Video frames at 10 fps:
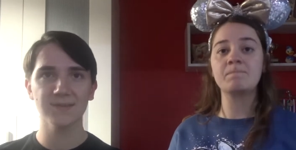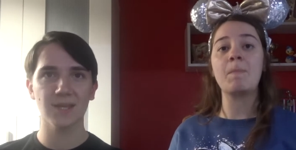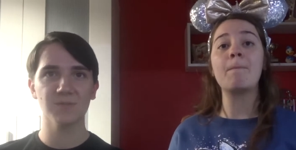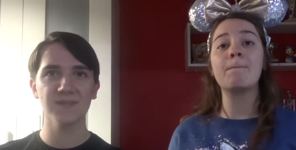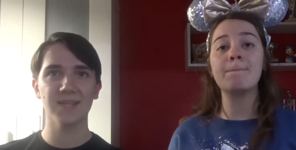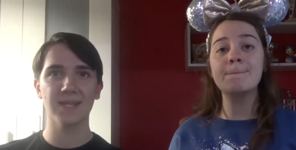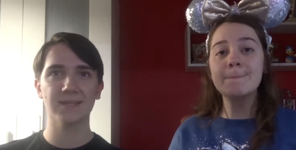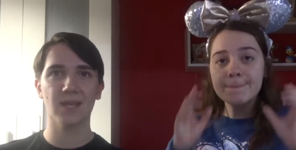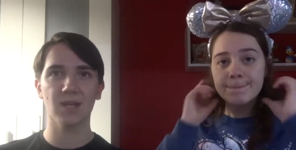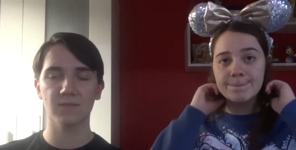Speaker 1: that we
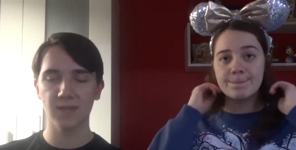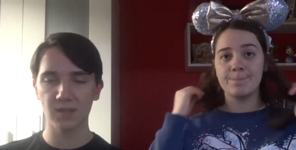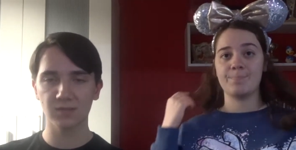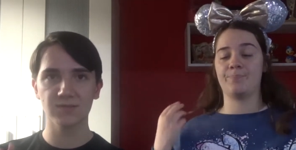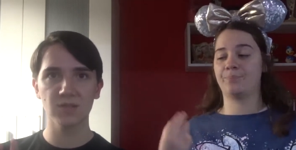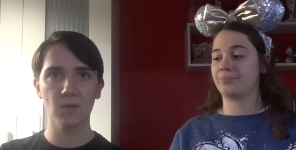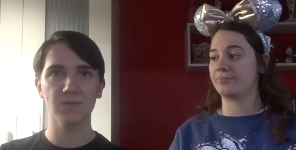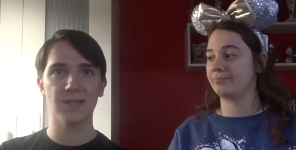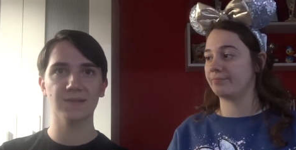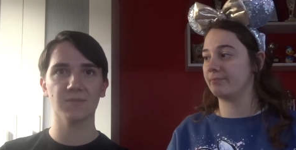stayed at, there's two
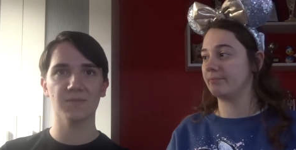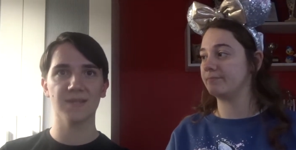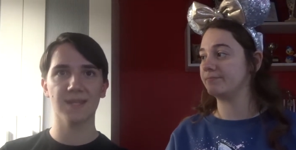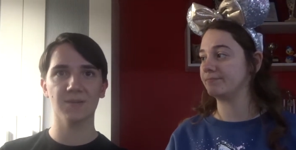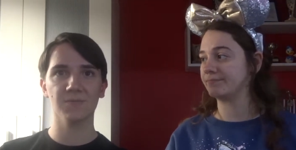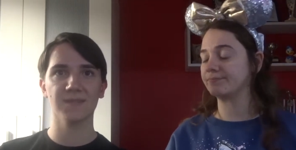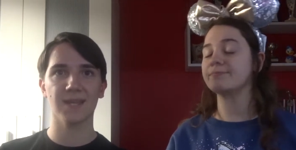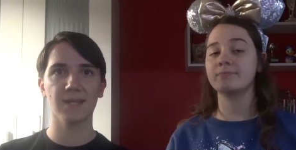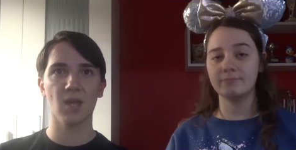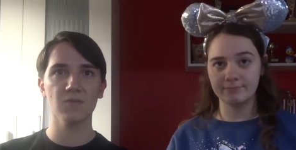hotels that we stayed at. We
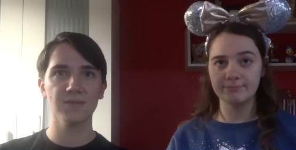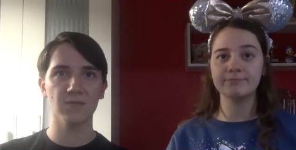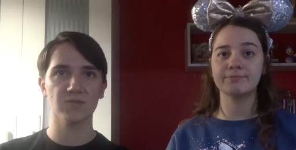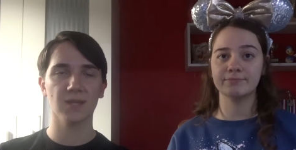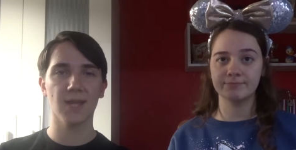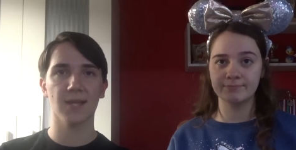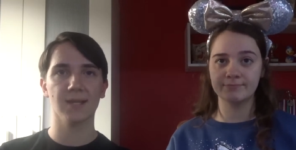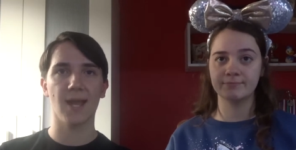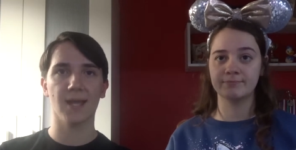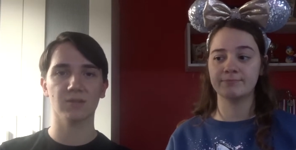stayed at Hotel
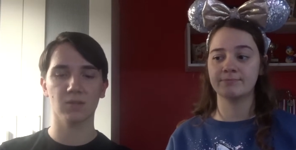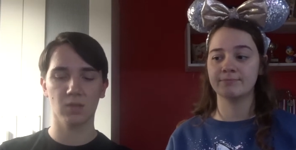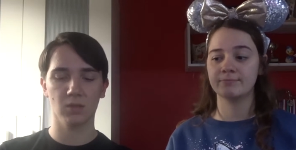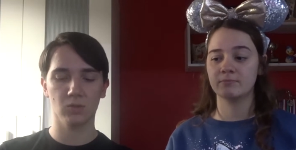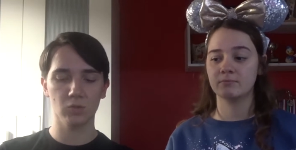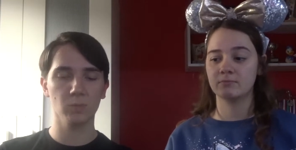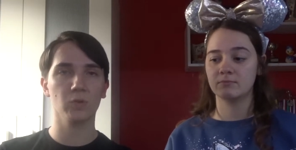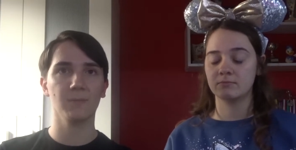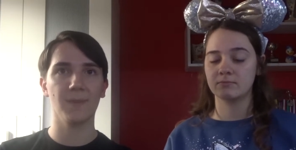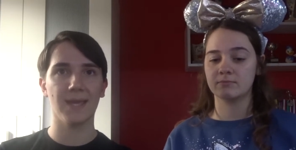Cheyenne and
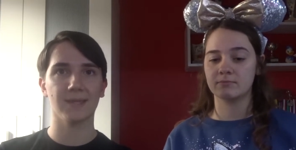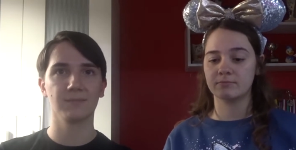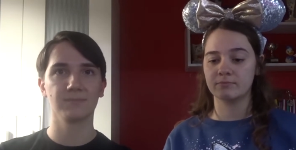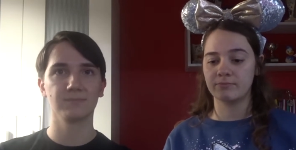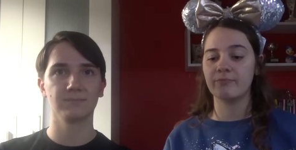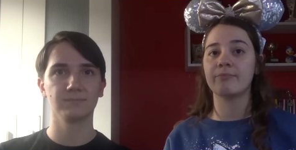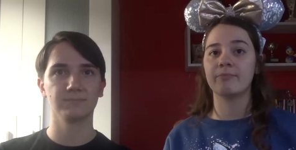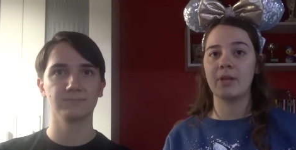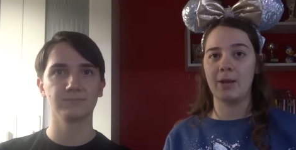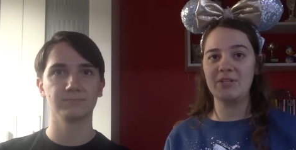Newport Bay.
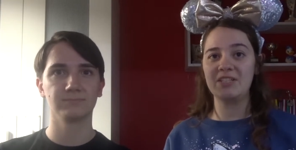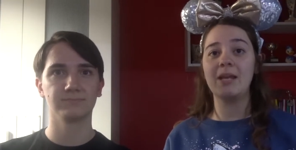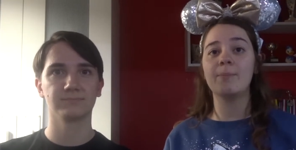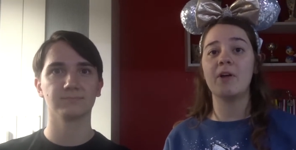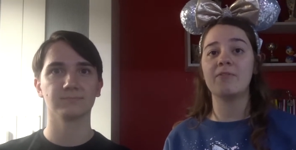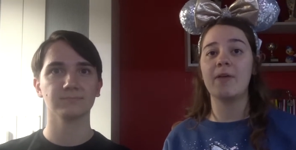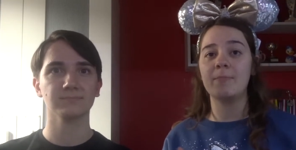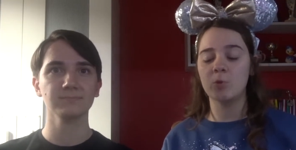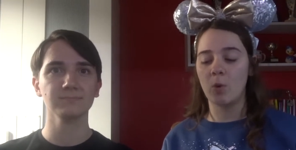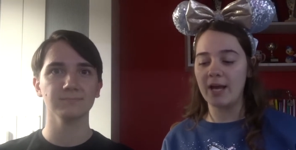
Speaker 2: We stayed in both of
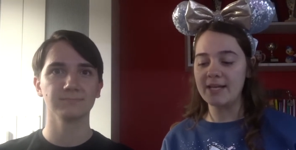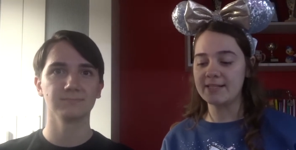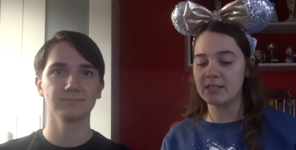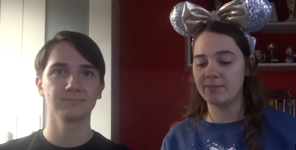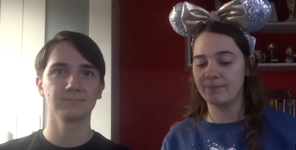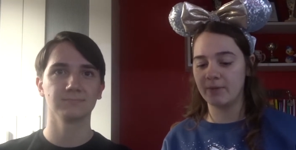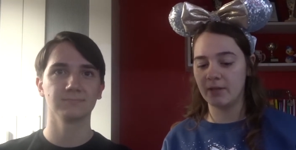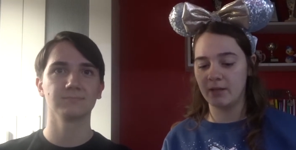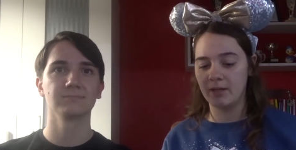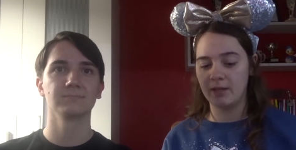them twice.
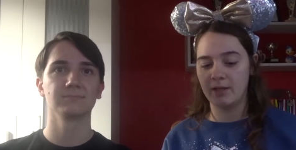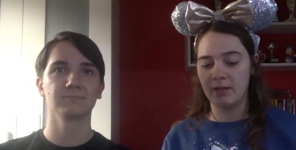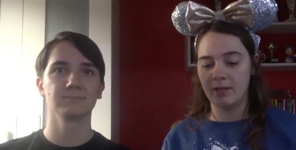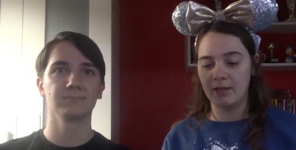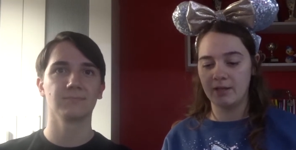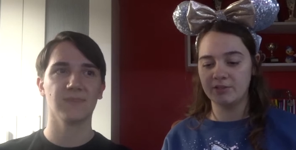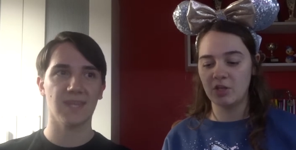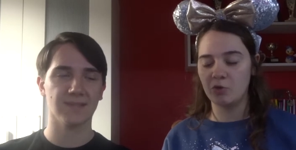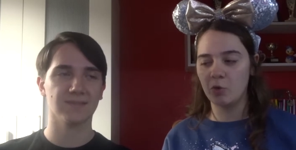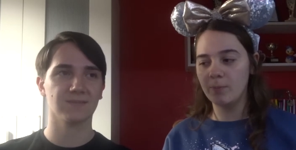
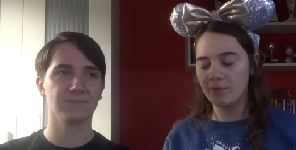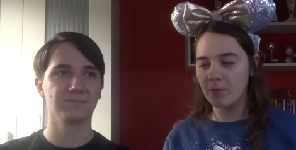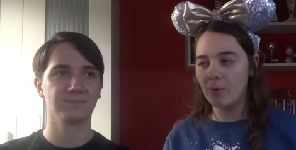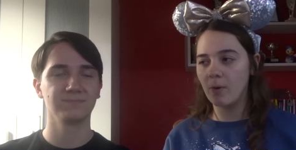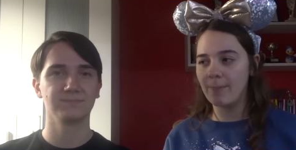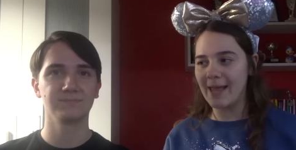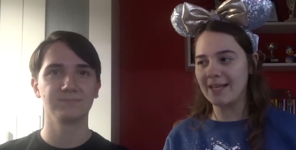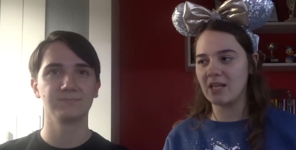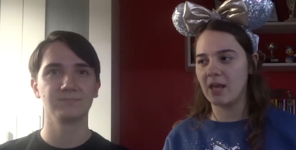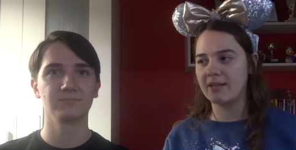So Nor- Newport Bay
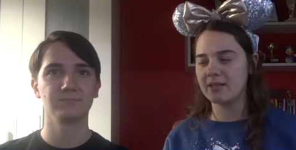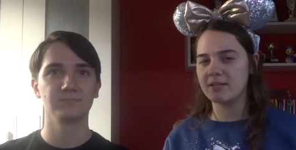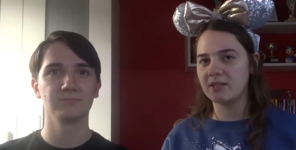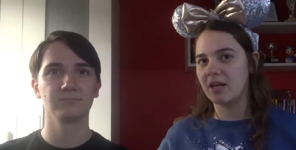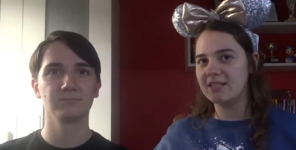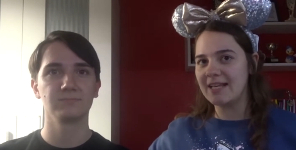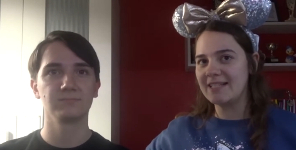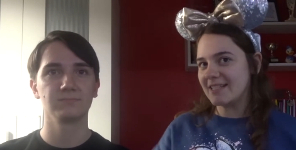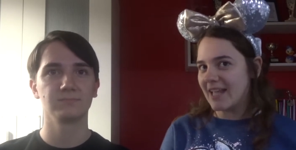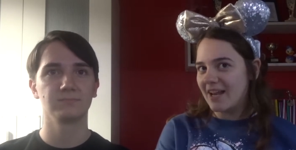is like i say
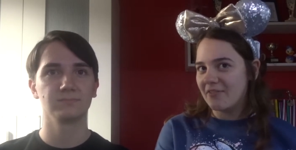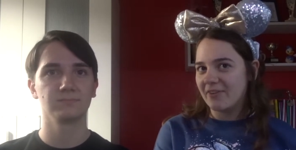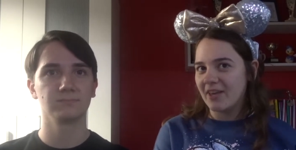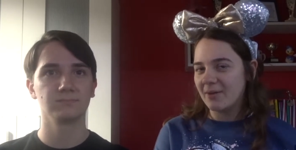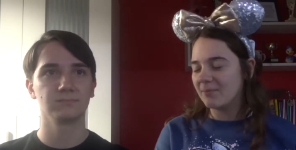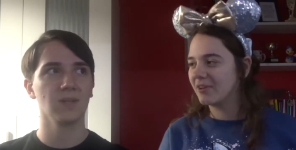sailor themed.